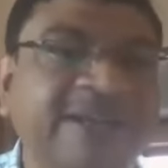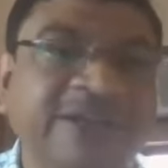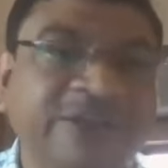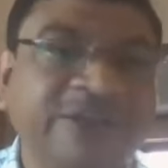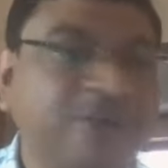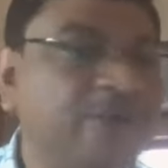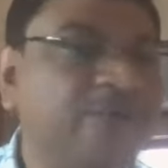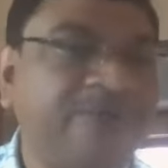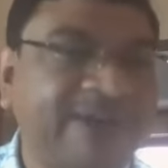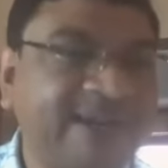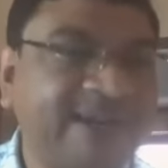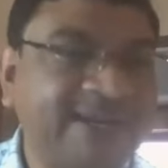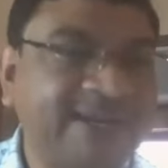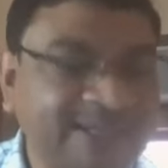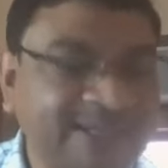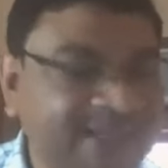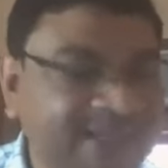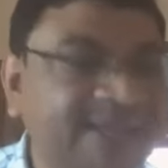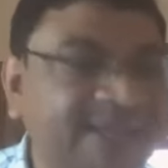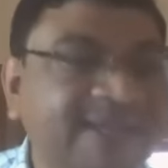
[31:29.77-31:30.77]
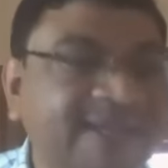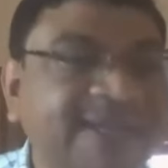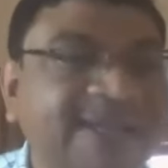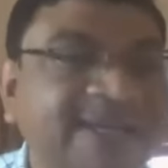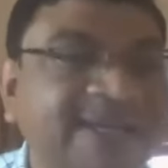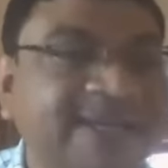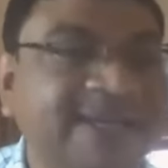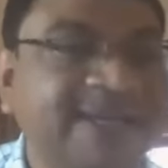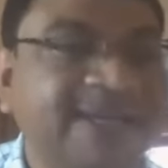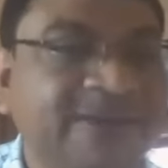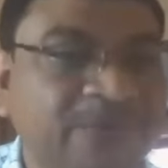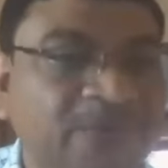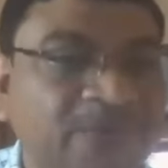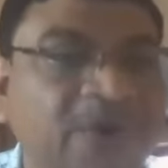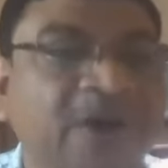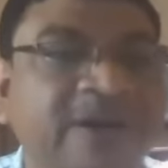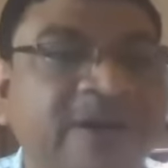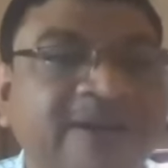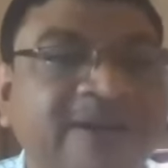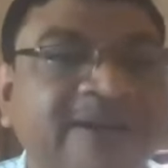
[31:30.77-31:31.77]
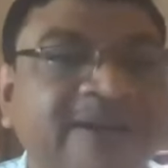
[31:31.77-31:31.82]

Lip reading: you find the what?